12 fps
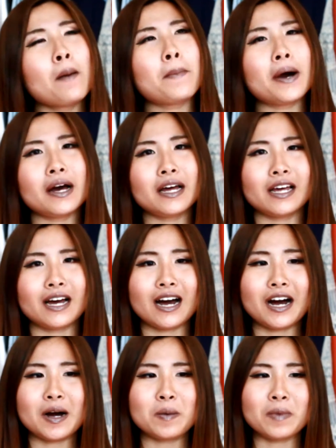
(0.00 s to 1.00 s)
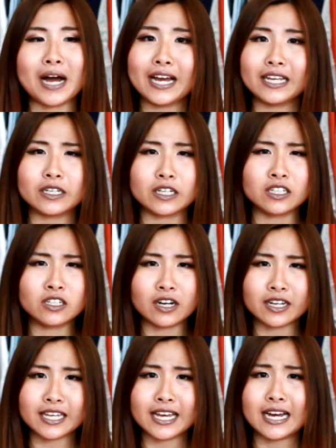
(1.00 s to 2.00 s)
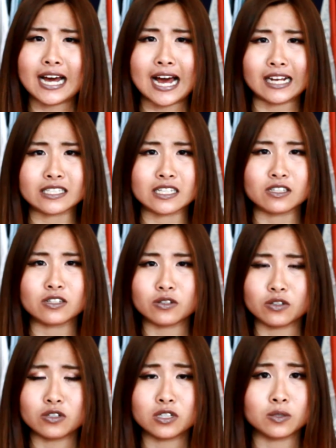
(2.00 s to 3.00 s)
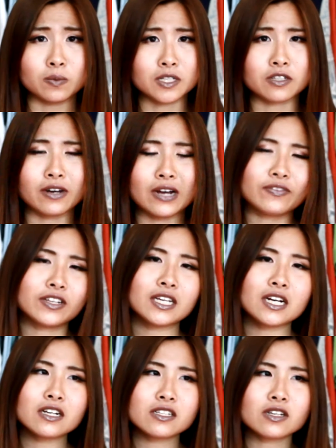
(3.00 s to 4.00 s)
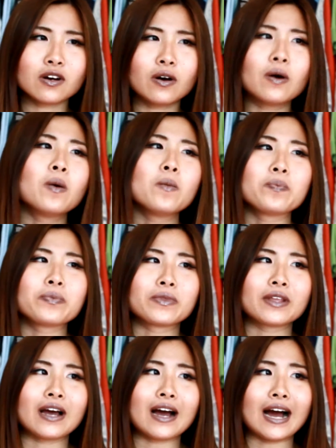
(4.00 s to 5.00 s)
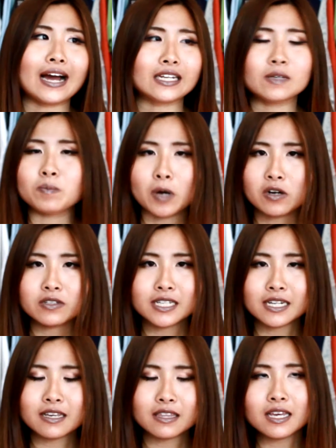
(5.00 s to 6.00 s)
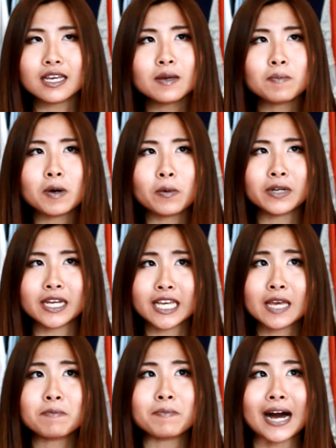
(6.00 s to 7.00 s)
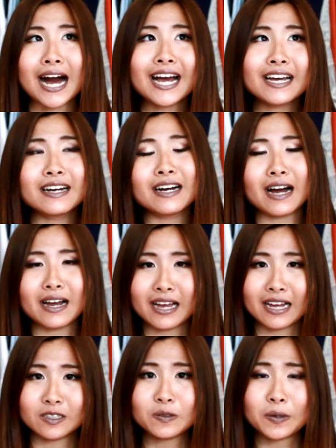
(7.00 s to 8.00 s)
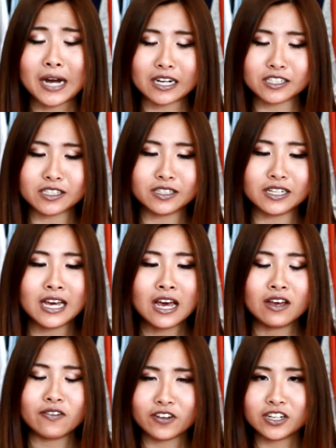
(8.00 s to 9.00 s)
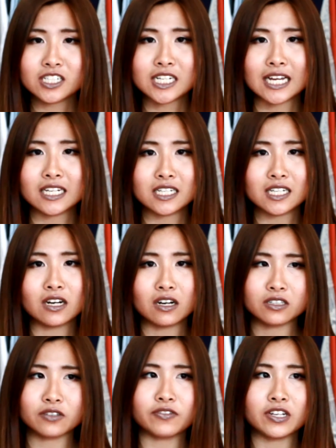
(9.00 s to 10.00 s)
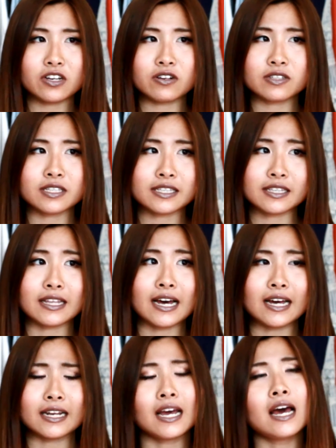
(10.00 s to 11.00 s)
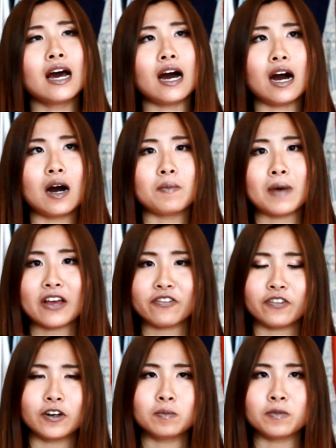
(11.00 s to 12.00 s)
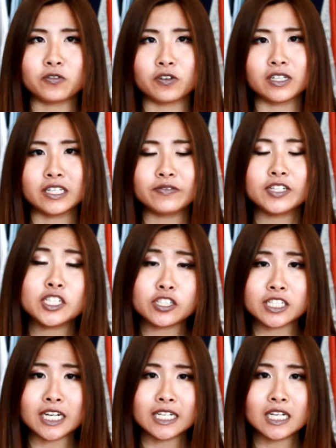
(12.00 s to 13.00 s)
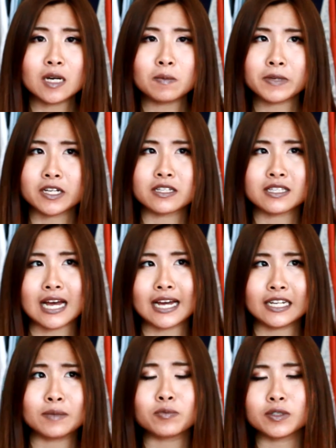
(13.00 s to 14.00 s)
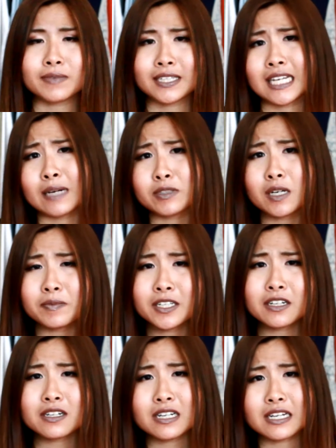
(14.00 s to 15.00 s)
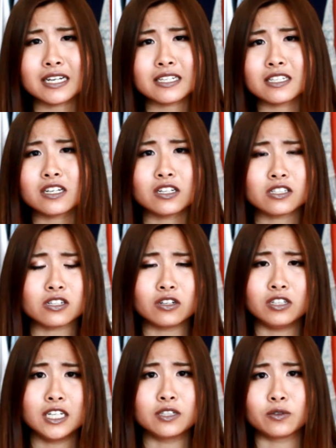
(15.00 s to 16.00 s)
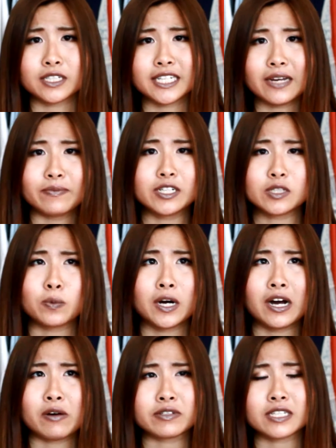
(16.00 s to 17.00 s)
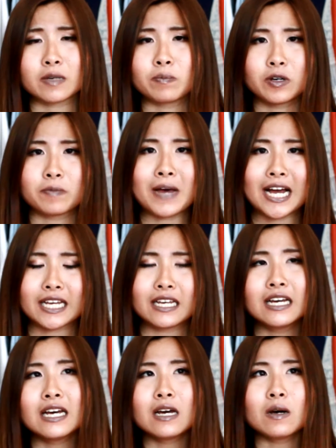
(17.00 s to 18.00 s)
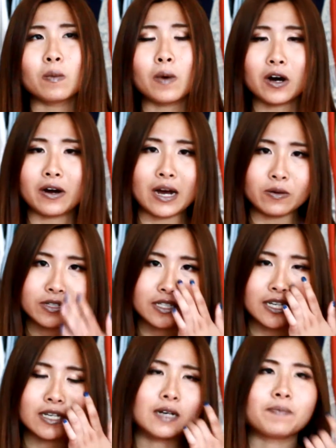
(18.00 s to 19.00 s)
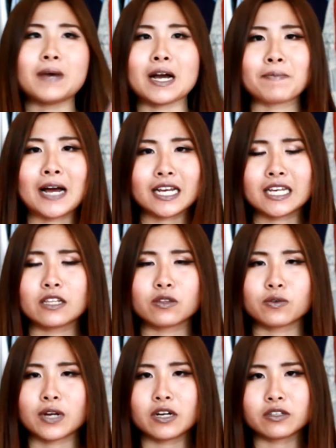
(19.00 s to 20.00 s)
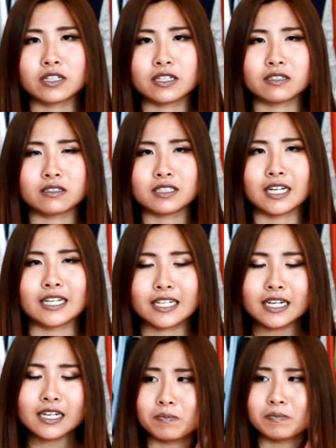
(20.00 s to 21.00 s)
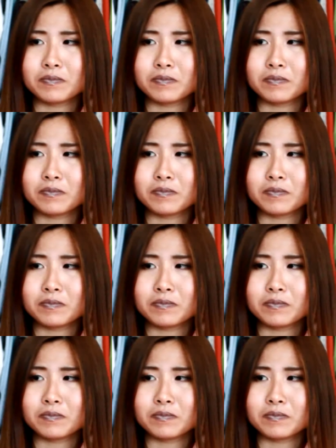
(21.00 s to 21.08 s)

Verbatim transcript: But um, I could not get access to YouTube whatsoever there, so I didn't post anything but when I came back I had to actually finish editing all the videos that um, I filmed before leaving to China because I didn't bring my laptop there in case it got stolen or damaged while I was like booked back while I was like backpacking throughout like China.